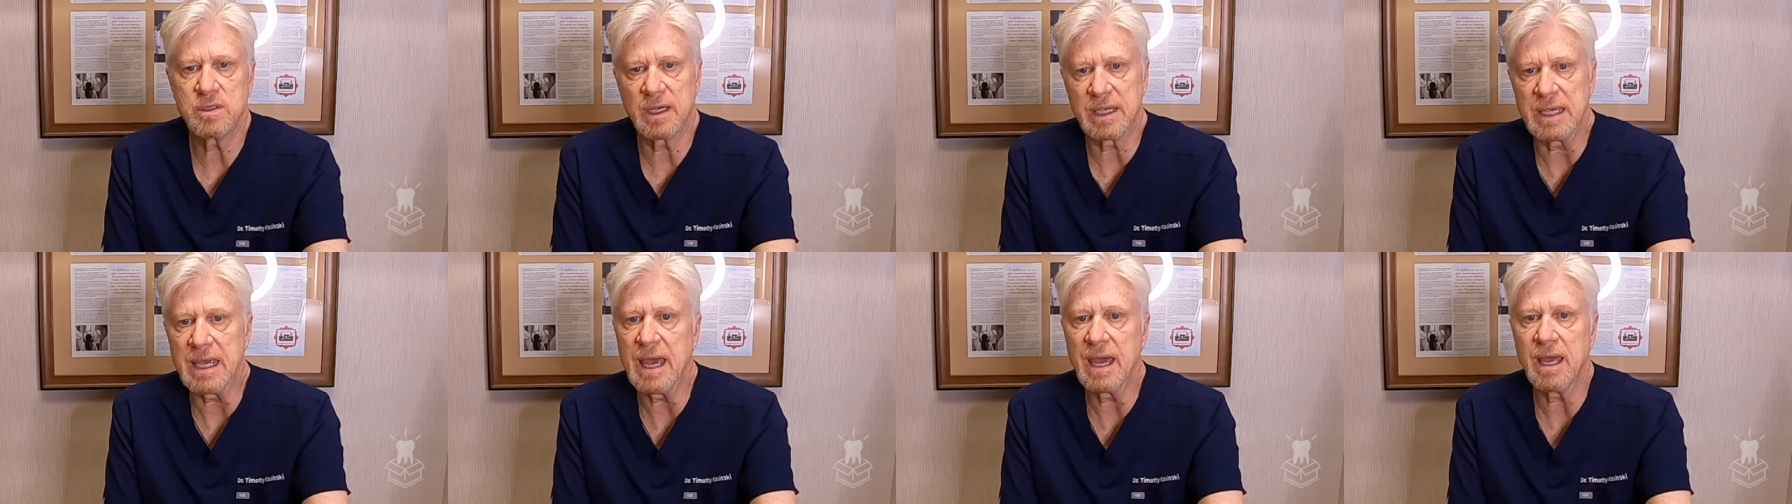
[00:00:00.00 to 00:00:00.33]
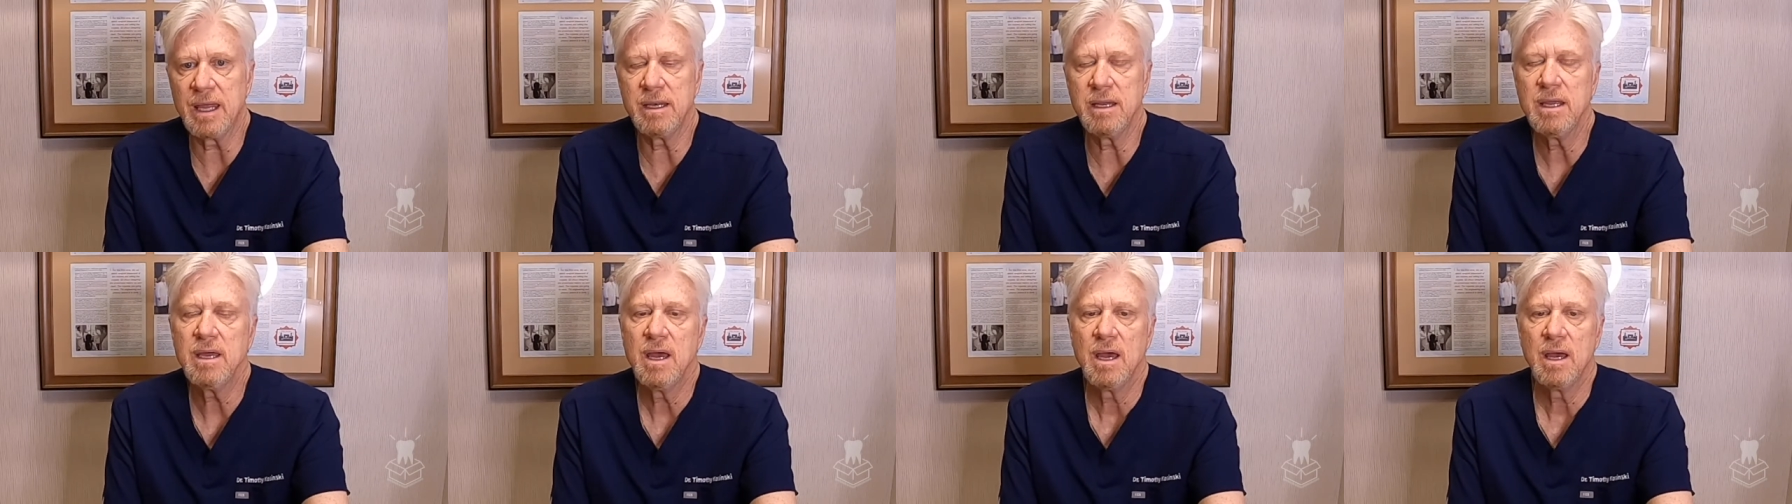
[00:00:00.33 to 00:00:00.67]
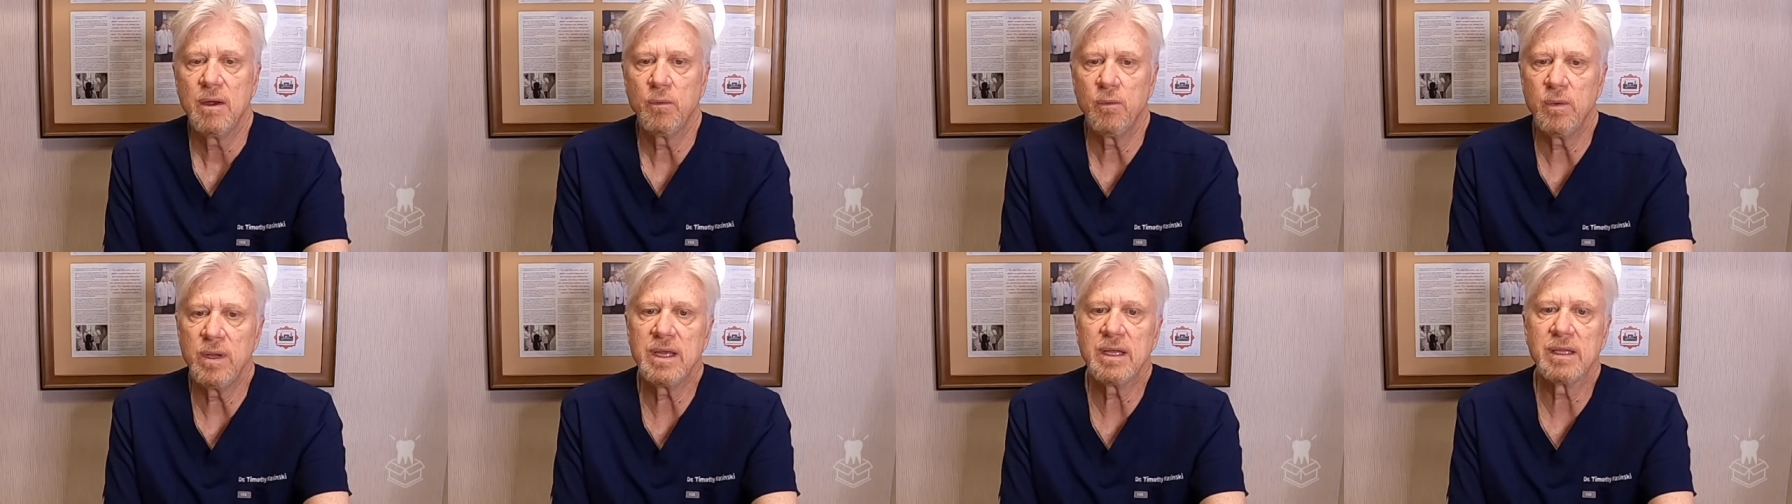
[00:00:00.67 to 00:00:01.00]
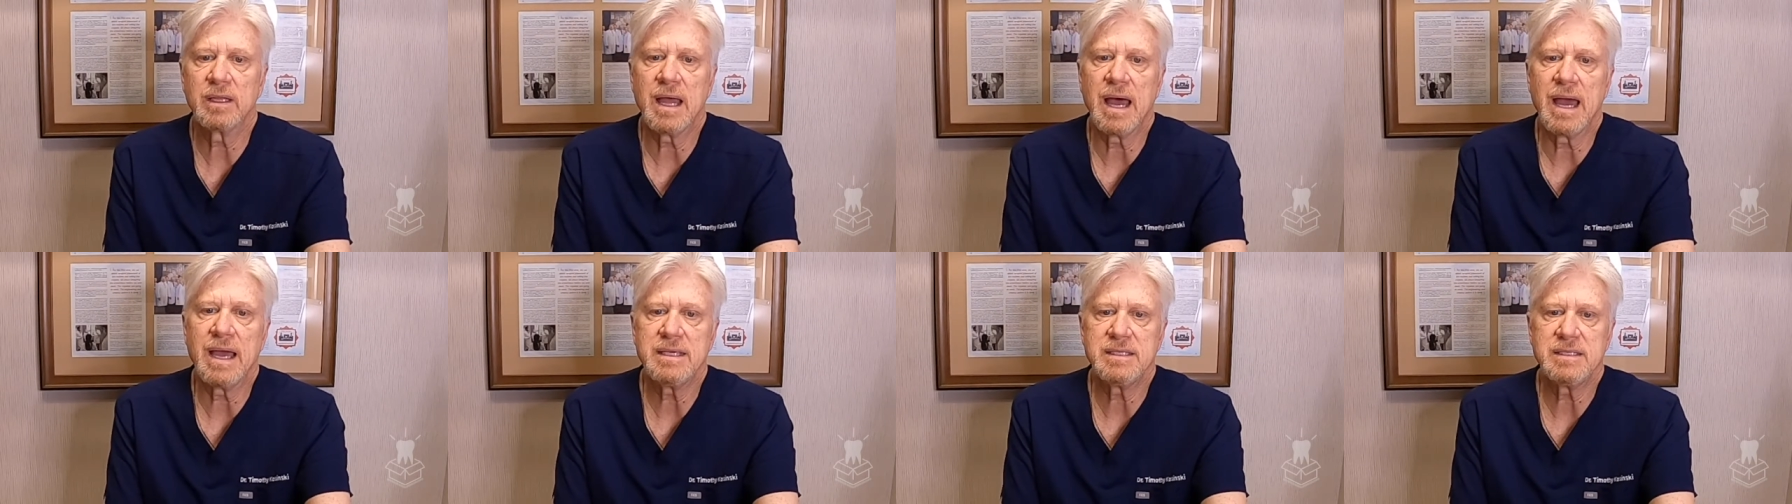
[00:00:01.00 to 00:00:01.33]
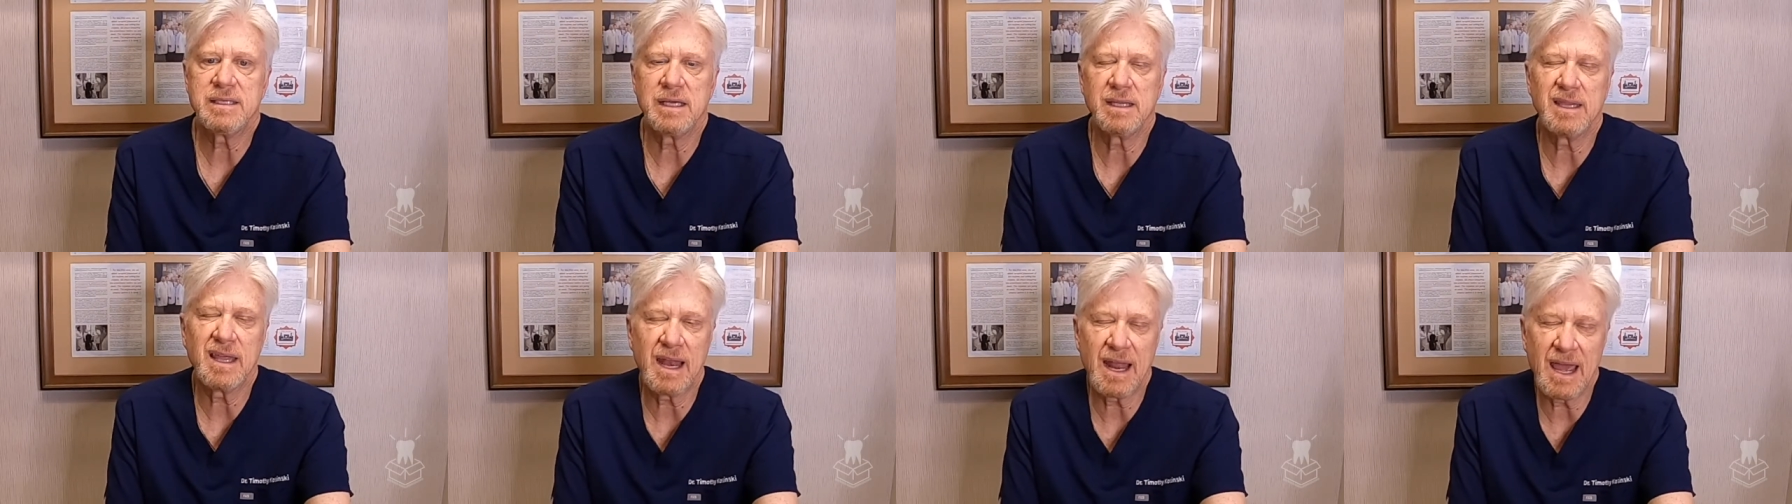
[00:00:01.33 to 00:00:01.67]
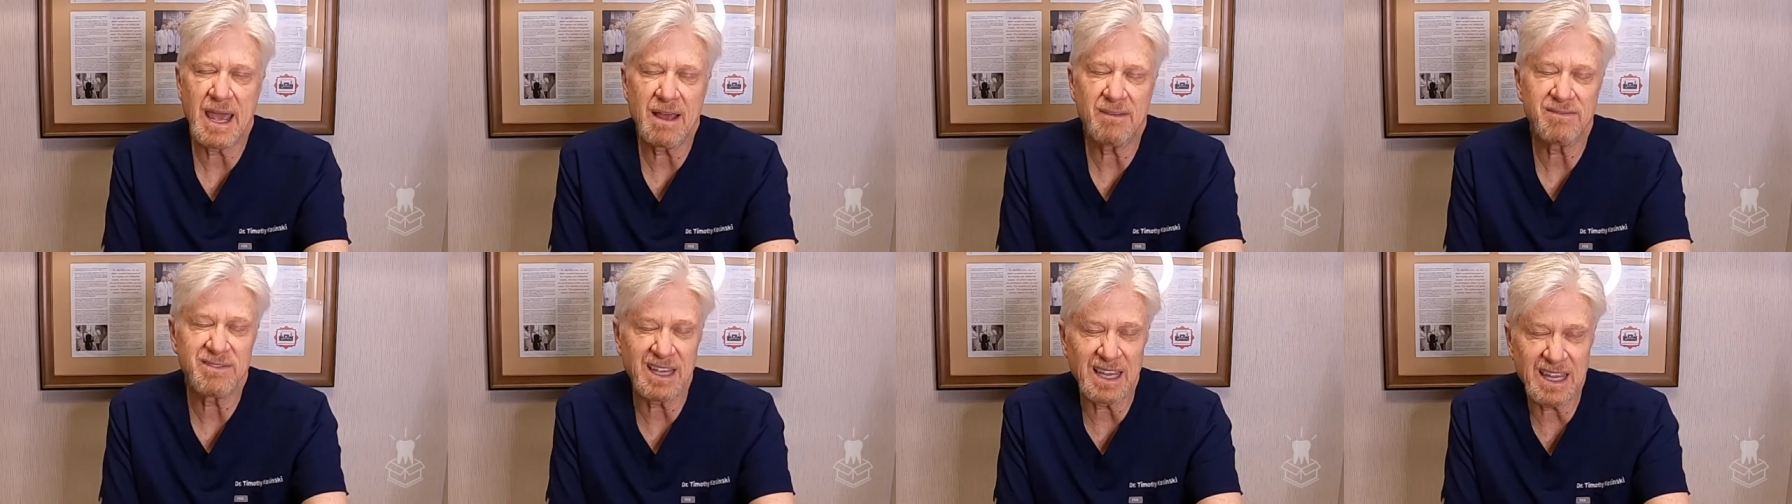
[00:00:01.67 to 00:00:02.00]
Again, realizing that I
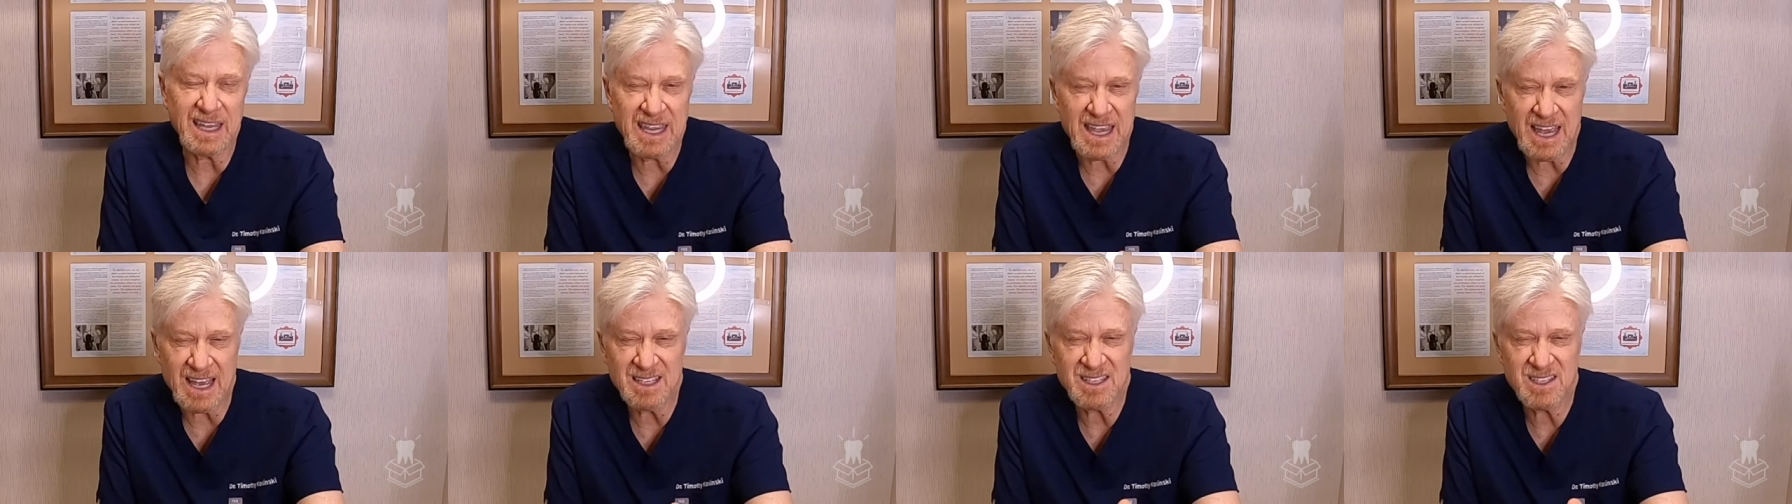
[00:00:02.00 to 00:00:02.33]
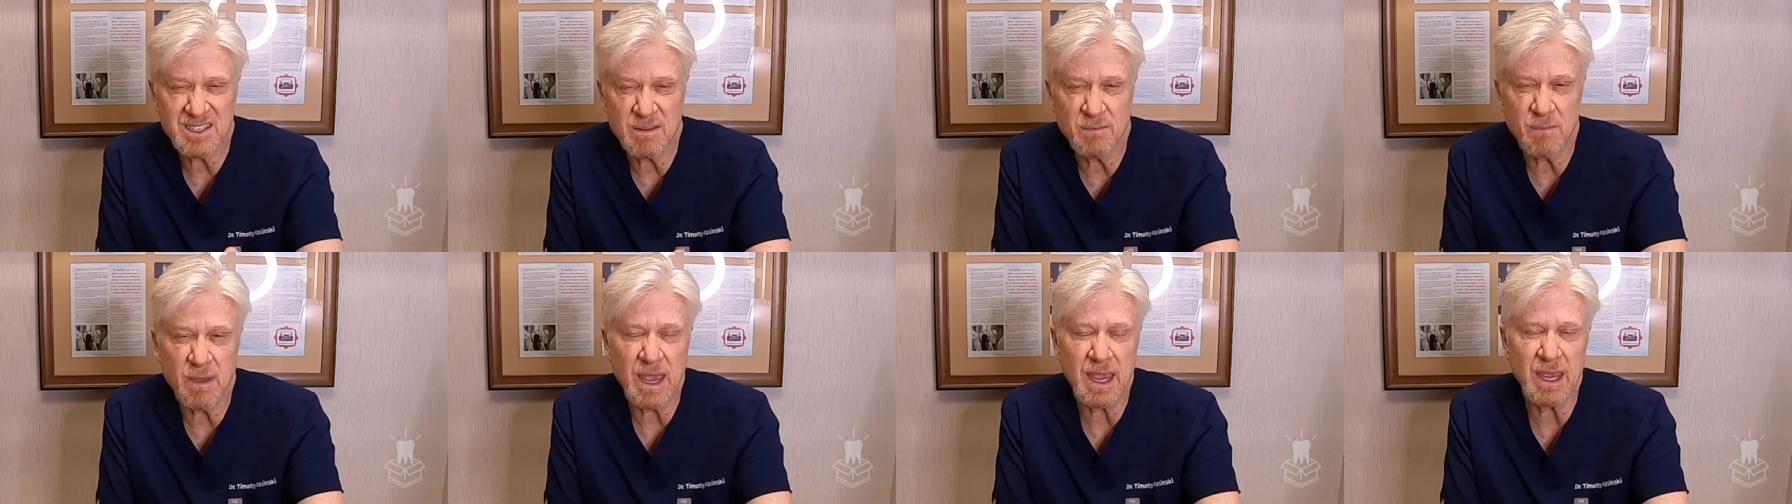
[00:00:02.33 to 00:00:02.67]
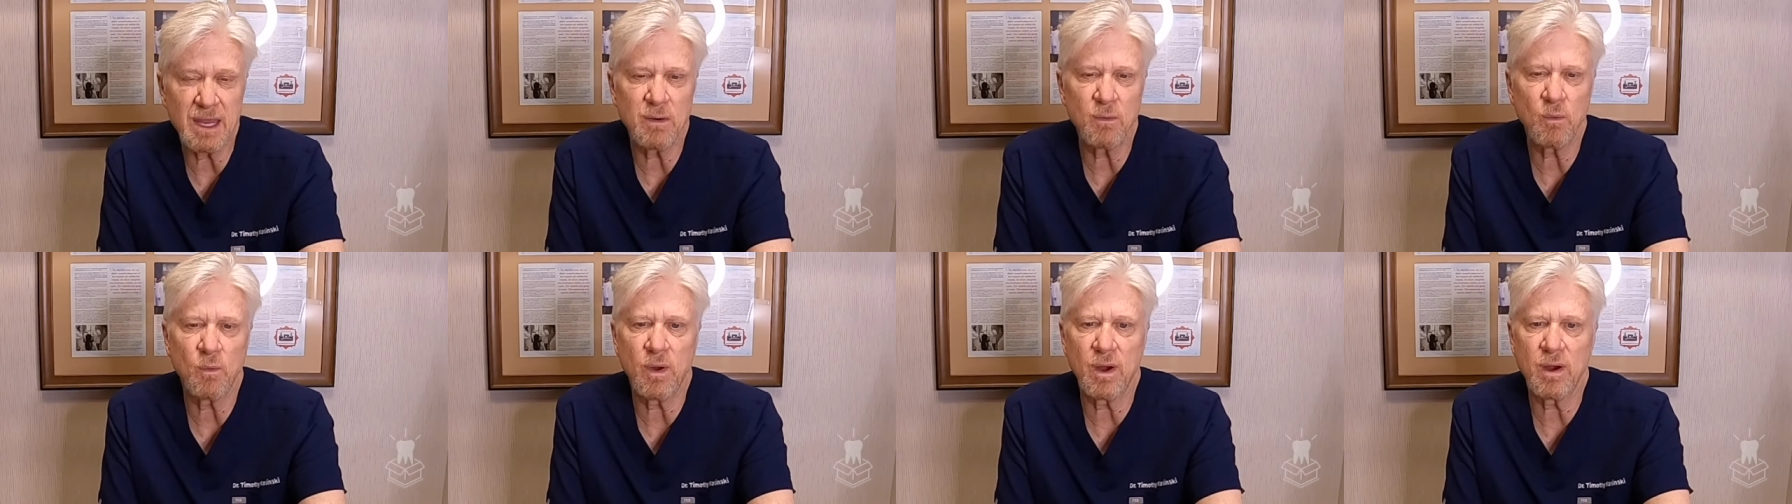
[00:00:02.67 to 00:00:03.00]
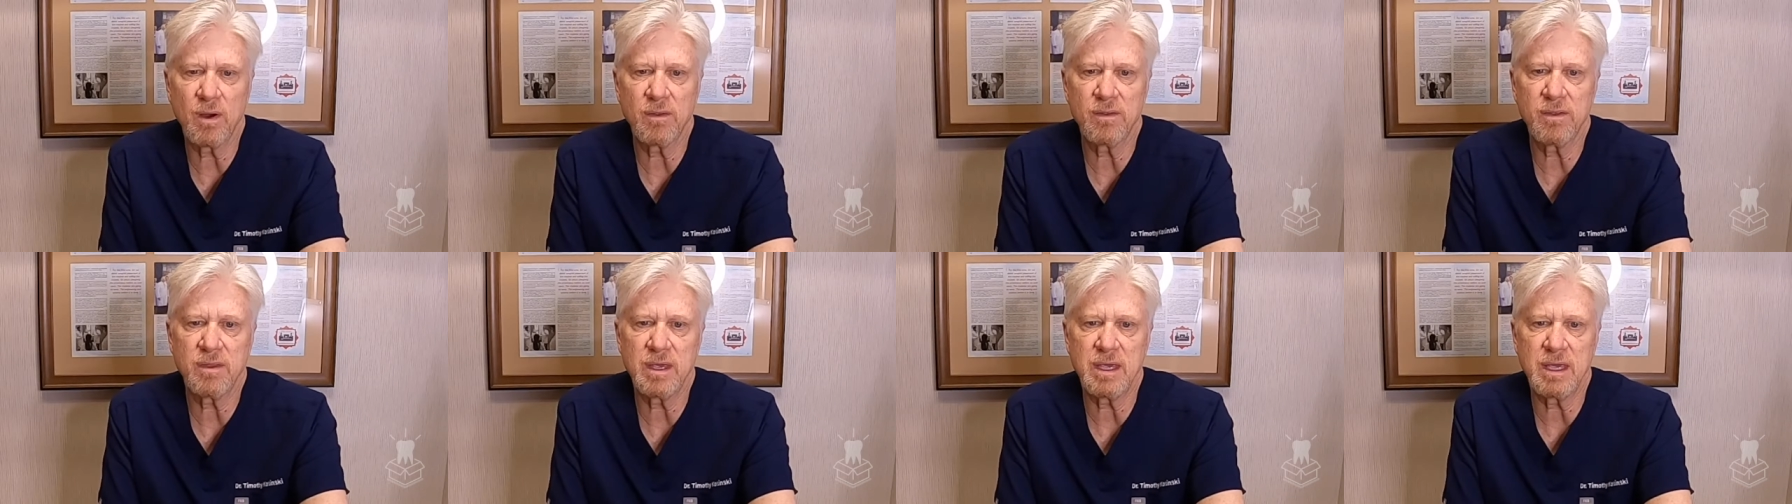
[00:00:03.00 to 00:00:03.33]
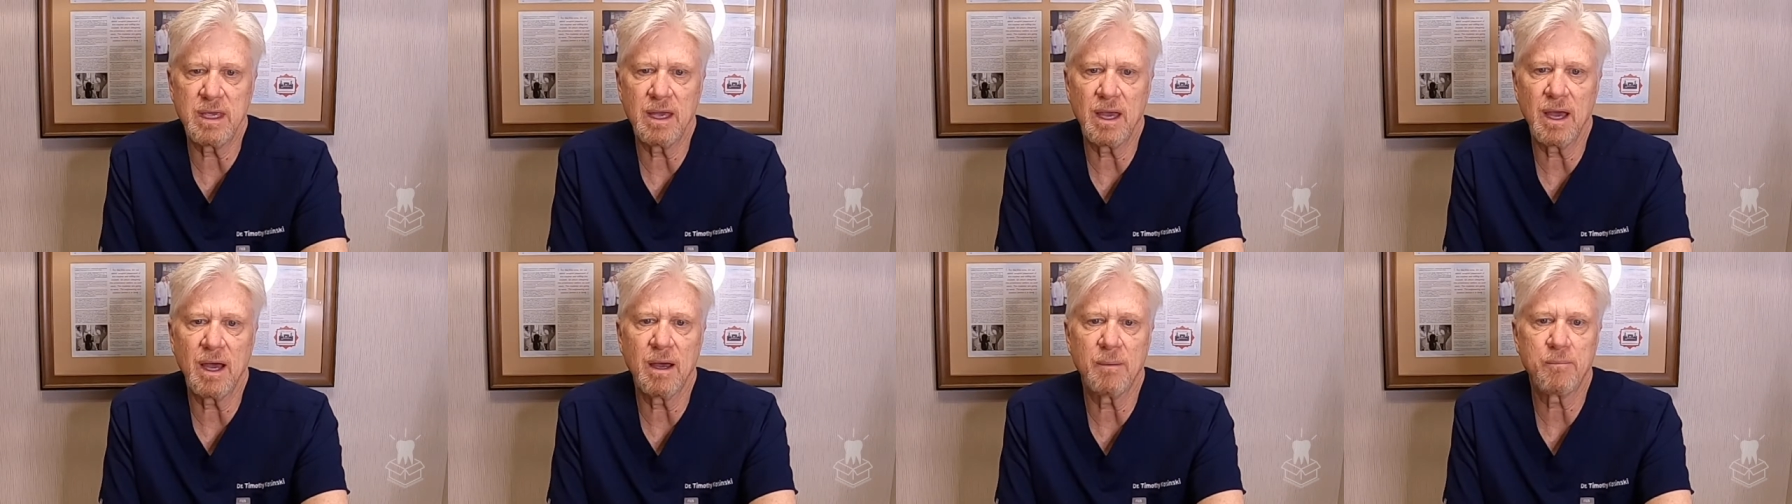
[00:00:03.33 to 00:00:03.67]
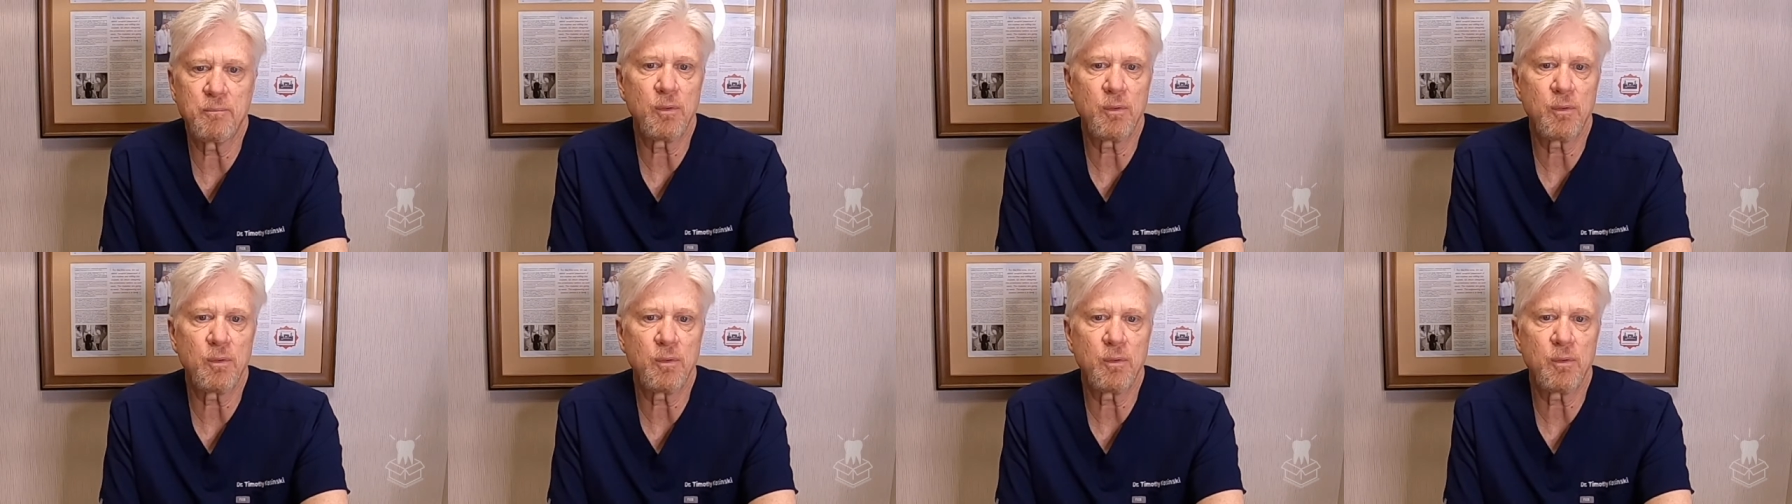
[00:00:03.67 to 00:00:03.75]
have to guesstimate where the